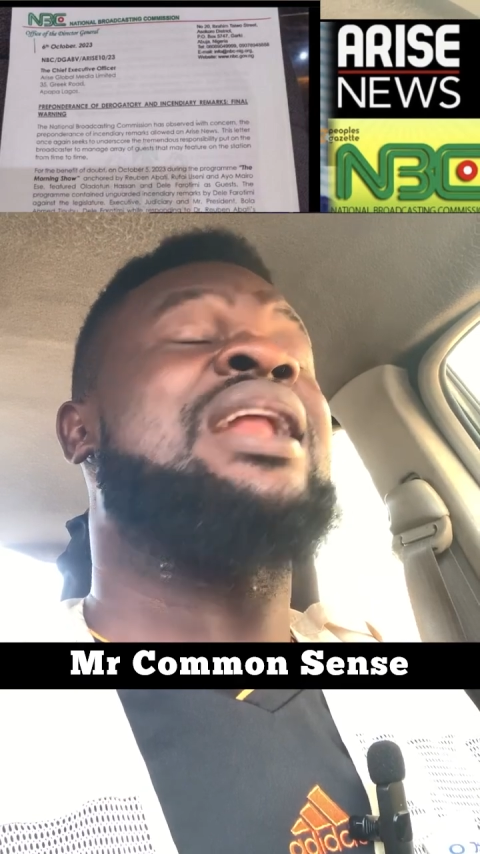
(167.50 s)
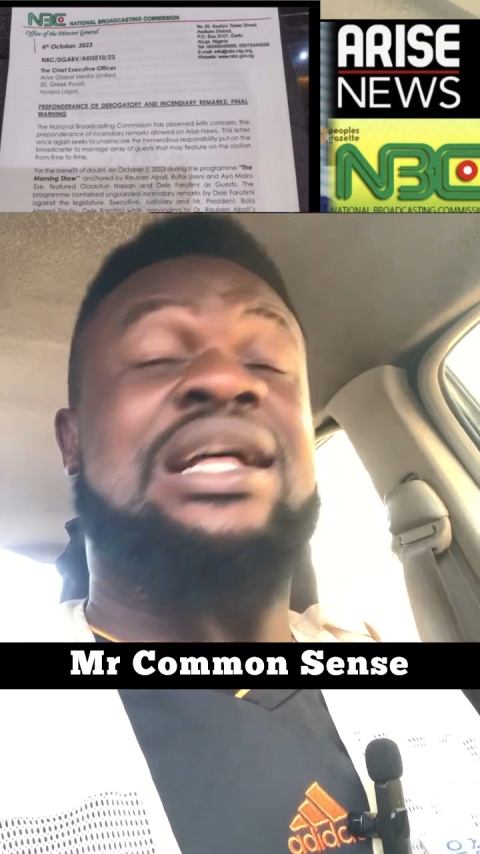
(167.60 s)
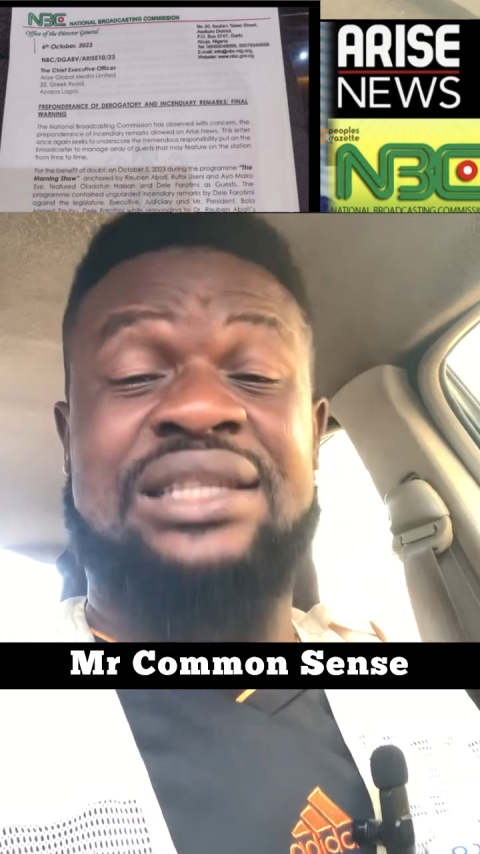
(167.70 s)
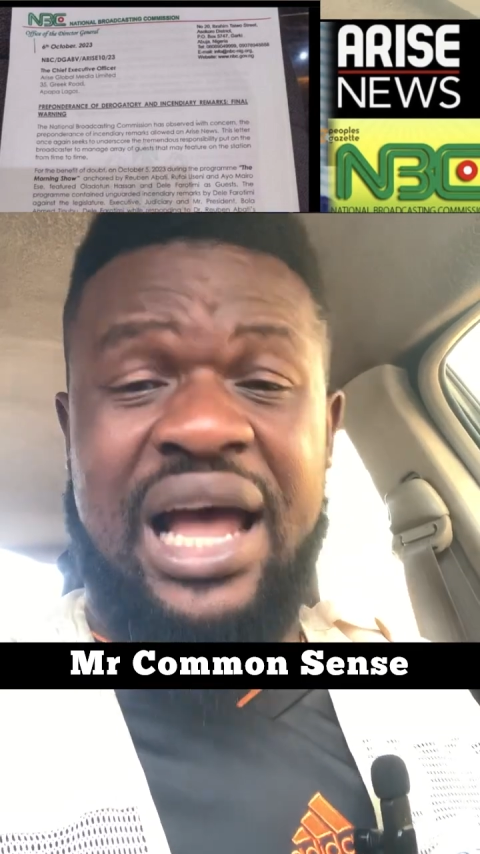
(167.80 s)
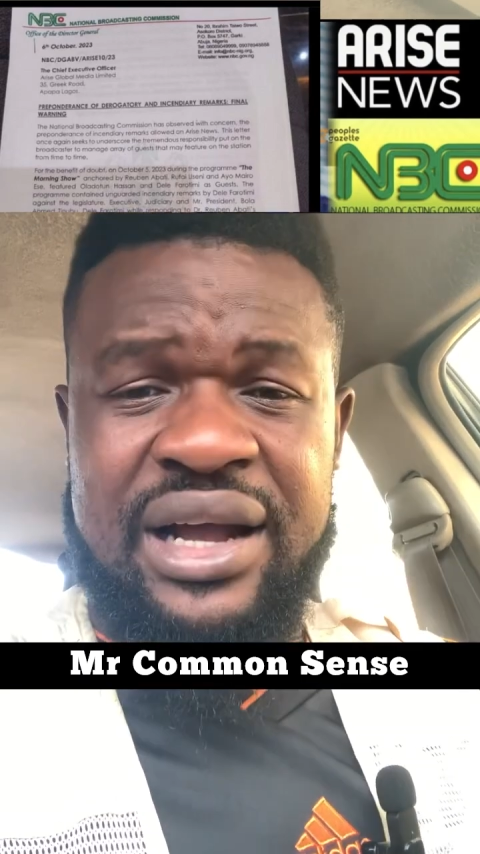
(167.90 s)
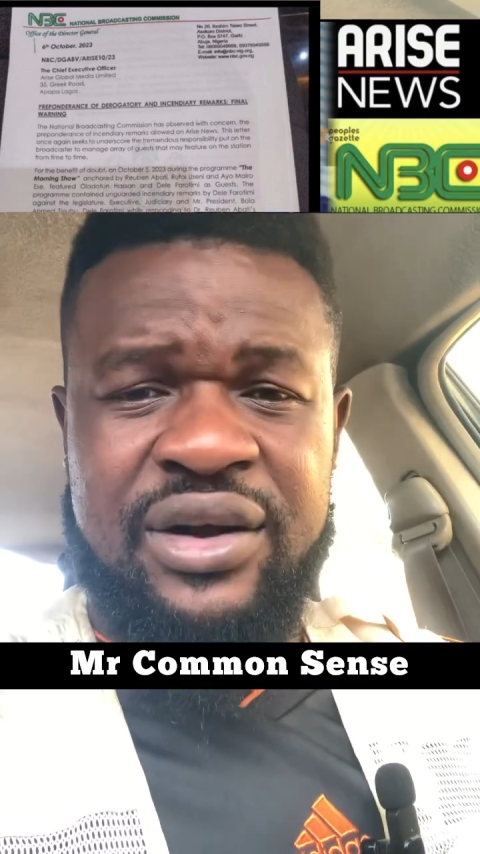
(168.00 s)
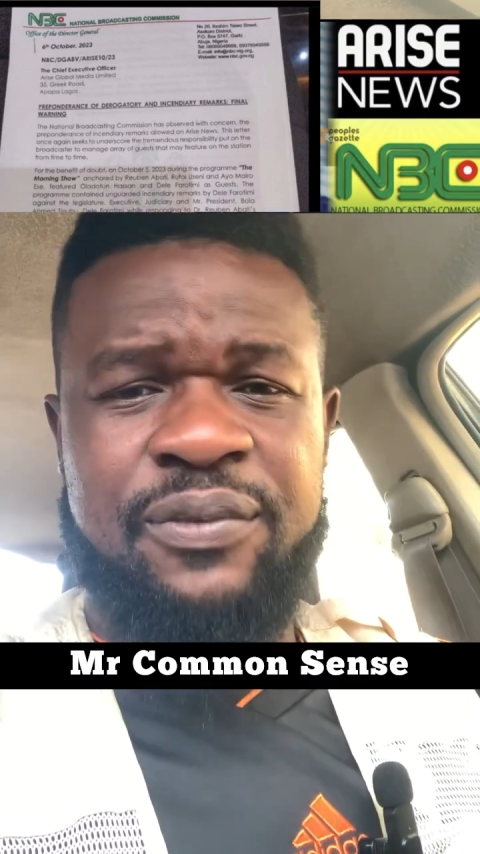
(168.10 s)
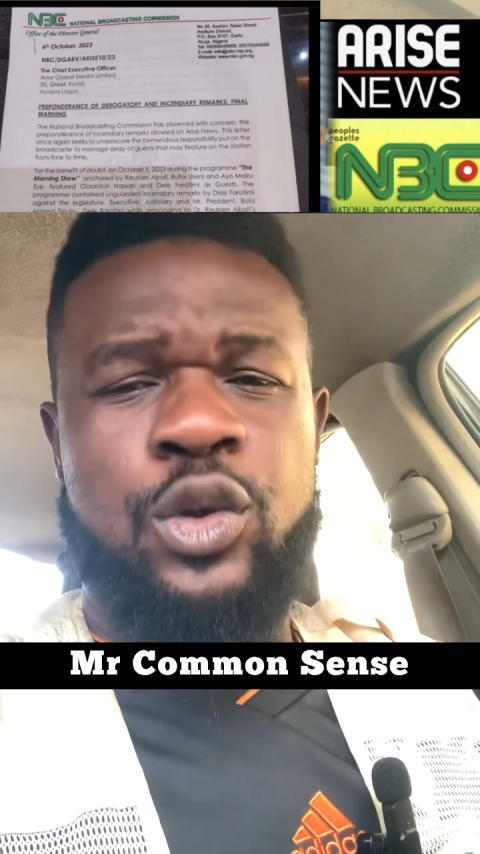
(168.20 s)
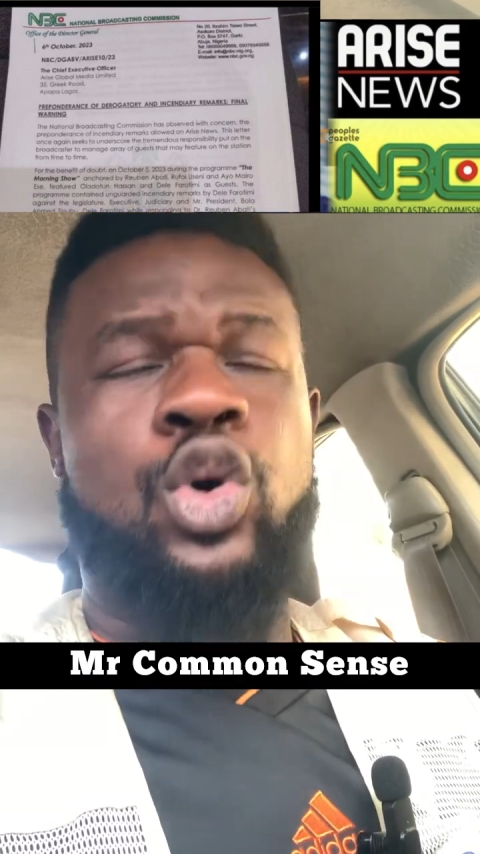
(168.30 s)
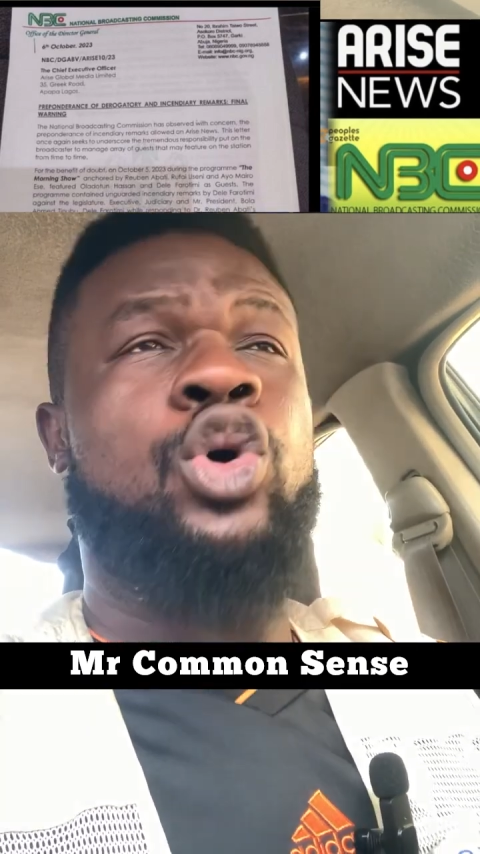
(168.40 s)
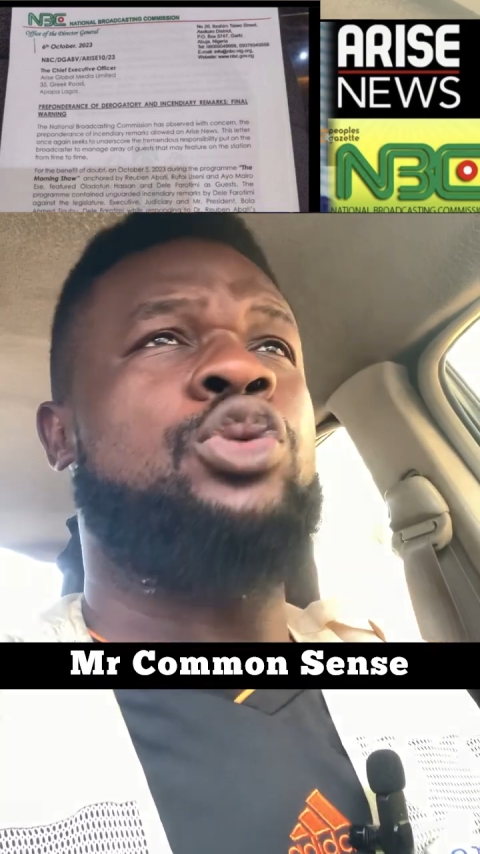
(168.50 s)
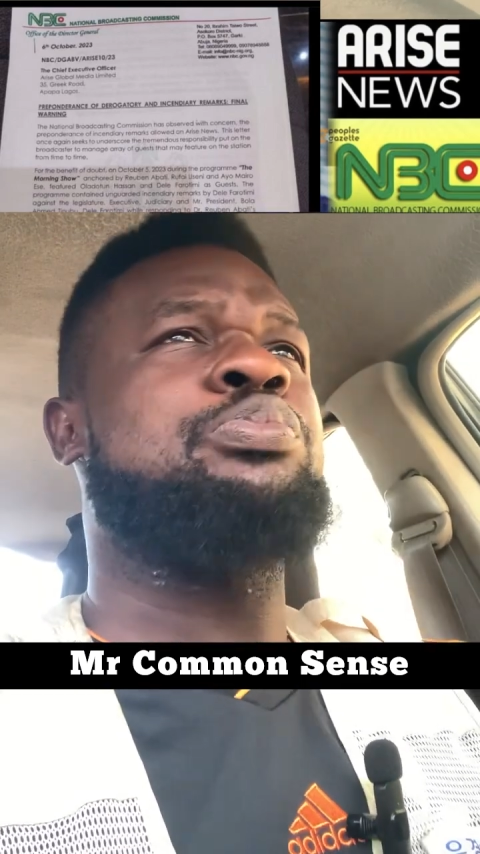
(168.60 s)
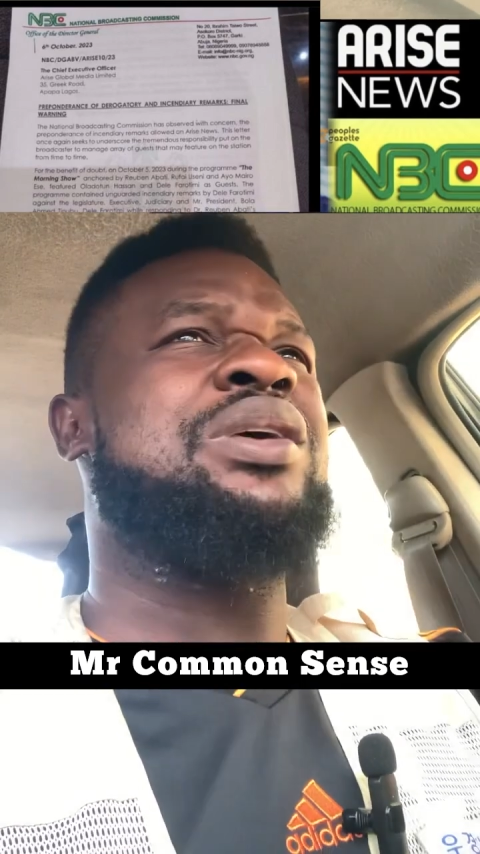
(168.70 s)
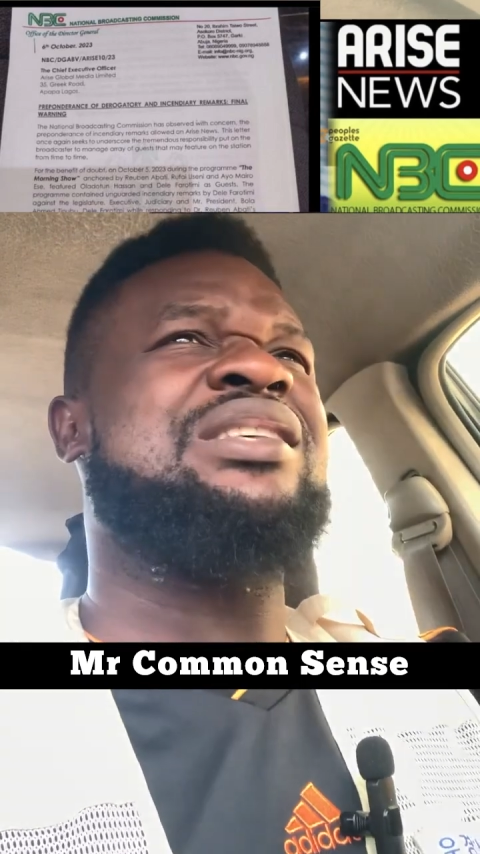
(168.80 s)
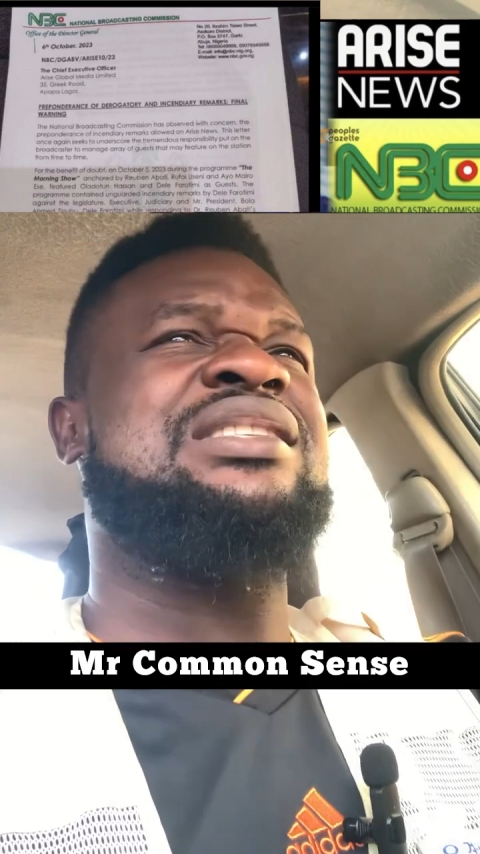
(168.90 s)
attack on
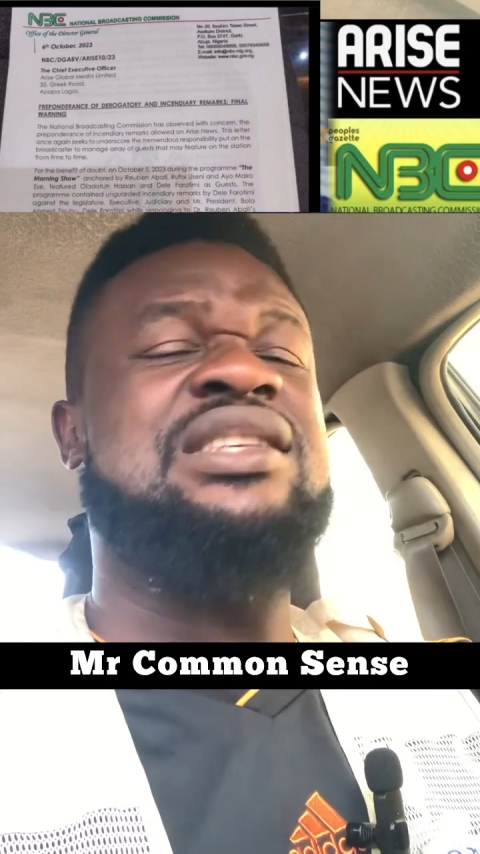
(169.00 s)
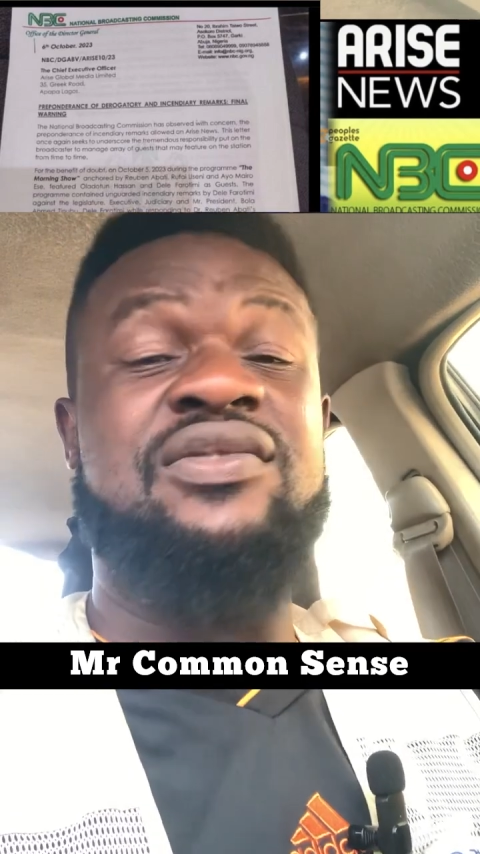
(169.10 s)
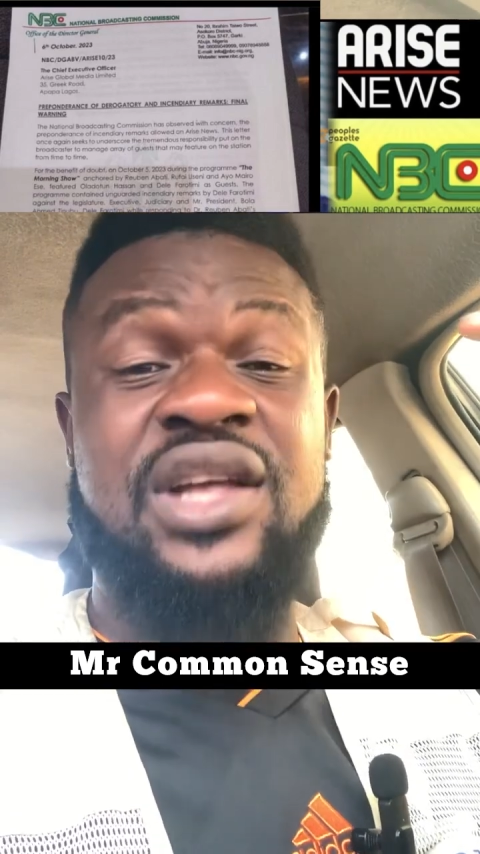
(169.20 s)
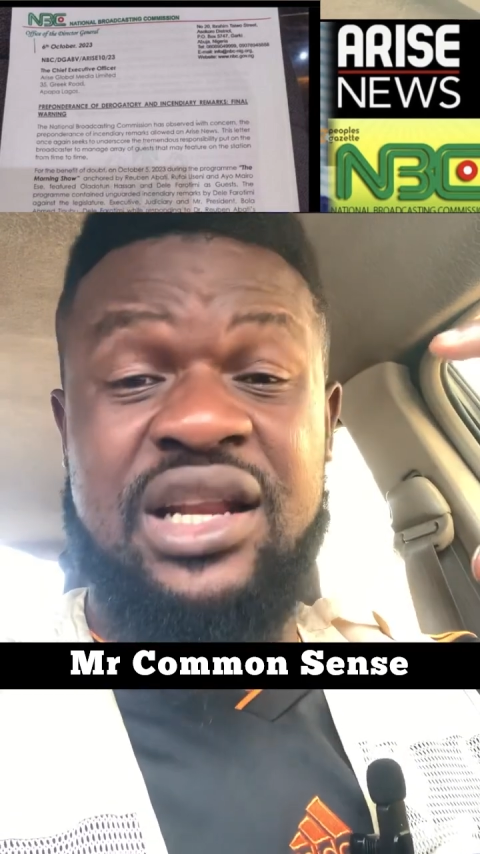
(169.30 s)
perceived